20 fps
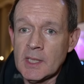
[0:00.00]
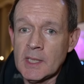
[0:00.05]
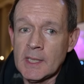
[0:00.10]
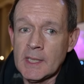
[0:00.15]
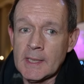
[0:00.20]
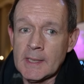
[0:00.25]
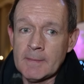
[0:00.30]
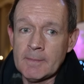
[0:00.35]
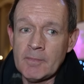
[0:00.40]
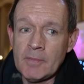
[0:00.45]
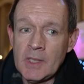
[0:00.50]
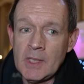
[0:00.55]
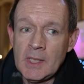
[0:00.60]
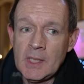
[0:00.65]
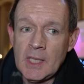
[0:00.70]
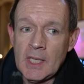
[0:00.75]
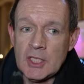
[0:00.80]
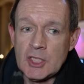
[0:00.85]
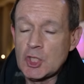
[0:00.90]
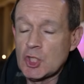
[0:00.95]
Um,
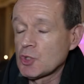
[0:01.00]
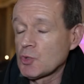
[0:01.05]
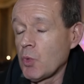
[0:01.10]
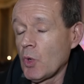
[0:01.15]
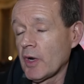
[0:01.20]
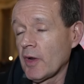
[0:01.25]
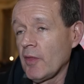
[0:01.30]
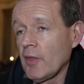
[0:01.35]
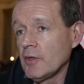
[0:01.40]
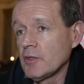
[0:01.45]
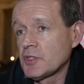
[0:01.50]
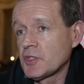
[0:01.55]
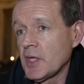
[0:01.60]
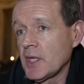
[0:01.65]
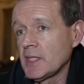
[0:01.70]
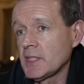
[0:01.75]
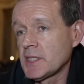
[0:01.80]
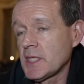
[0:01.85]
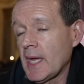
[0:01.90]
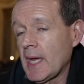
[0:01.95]
it's just one of those
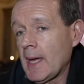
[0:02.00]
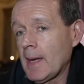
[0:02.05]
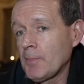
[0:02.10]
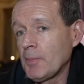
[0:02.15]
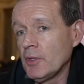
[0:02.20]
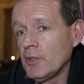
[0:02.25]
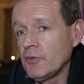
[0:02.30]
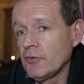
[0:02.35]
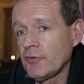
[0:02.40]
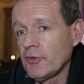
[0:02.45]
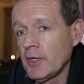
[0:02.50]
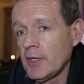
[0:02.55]
things that happens,